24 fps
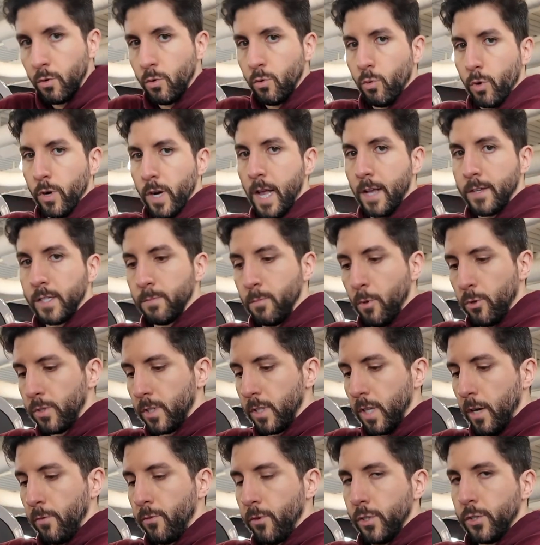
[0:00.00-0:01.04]
where it has the most
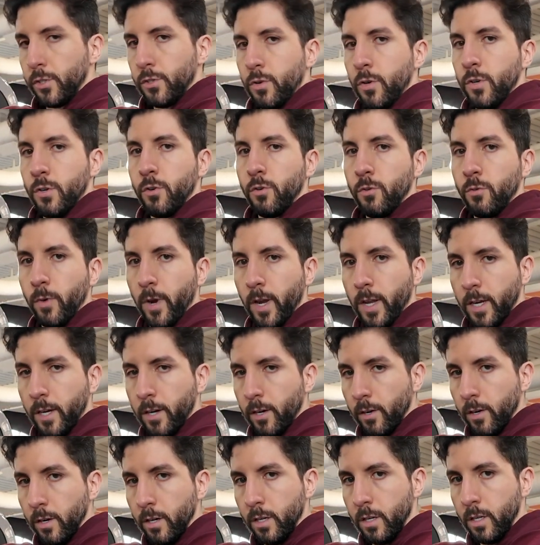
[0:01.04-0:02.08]
leverage right
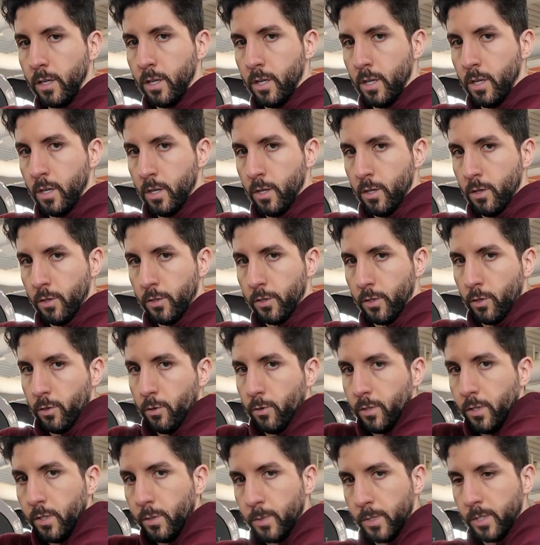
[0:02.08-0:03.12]
here. So in
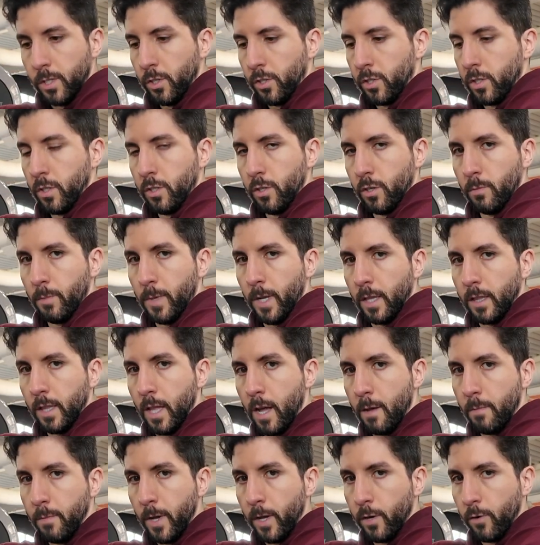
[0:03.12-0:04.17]
this position, you're gonna be a
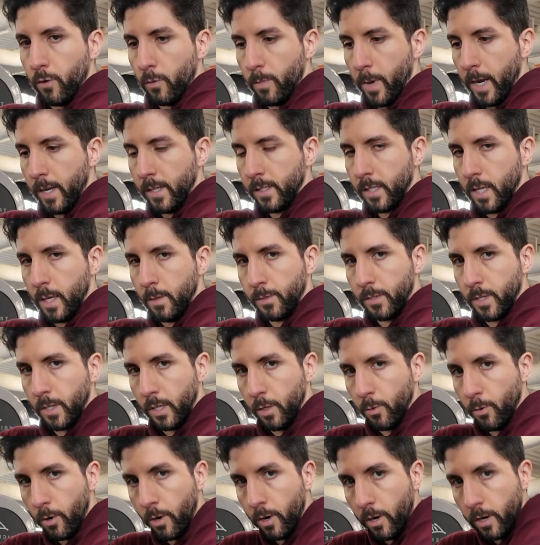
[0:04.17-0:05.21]
lot better for biceps than
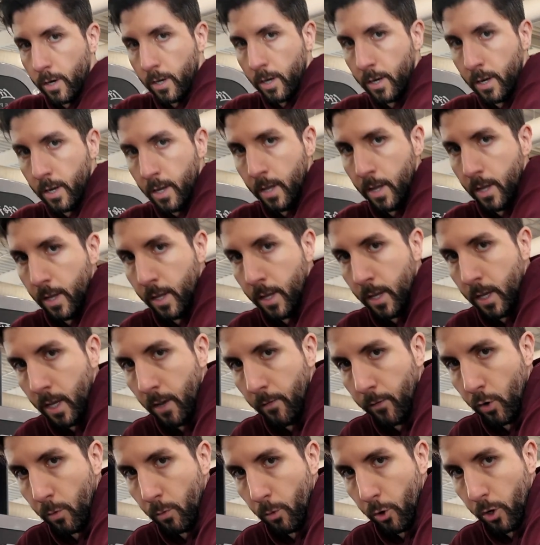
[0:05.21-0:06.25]
you are if
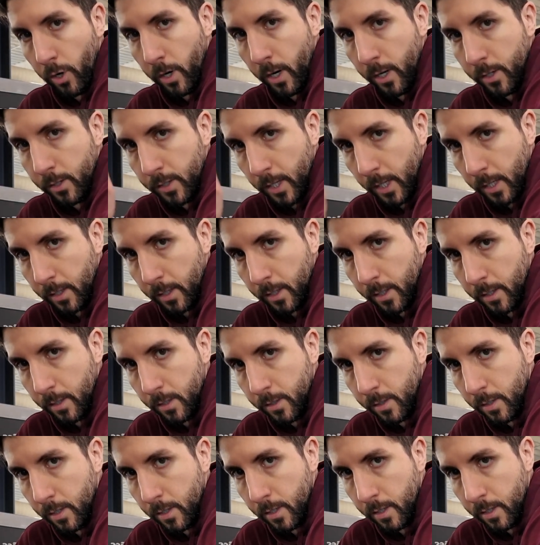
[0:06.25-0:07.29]
you're more hunched like
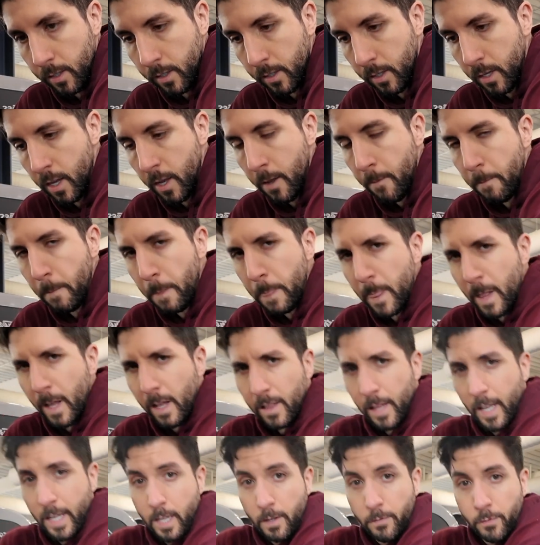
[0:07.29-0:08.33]
this.
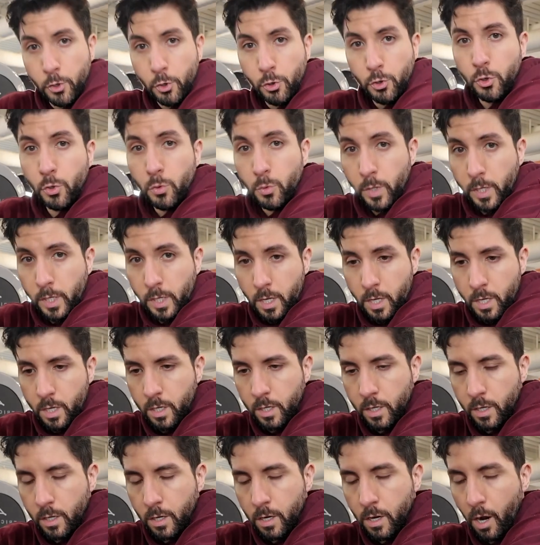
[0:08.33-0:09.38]
Like if you're doing
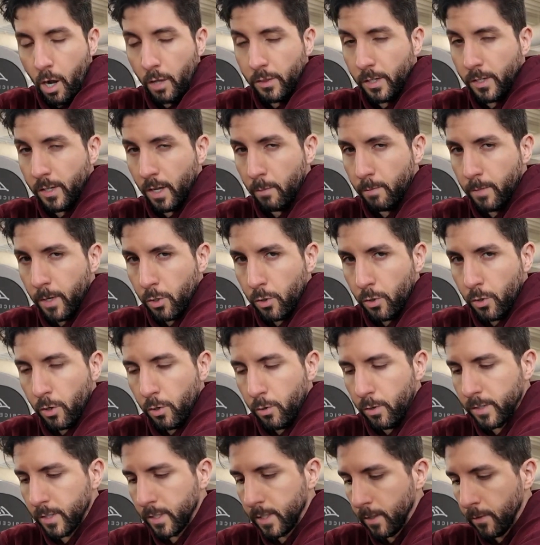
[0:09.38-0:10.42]
on the dumbbell curl,
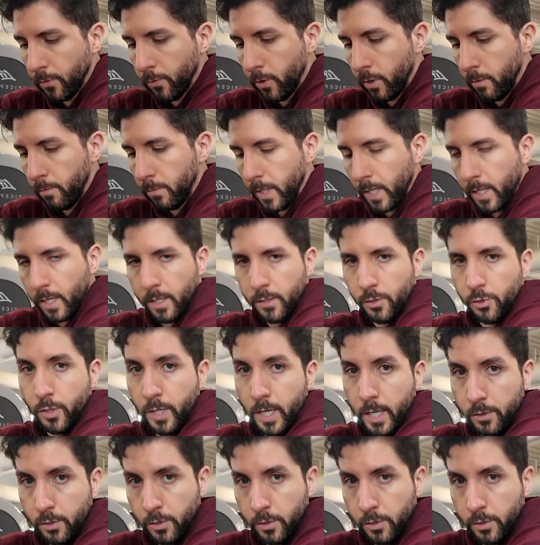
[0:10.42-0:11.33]
it's different because you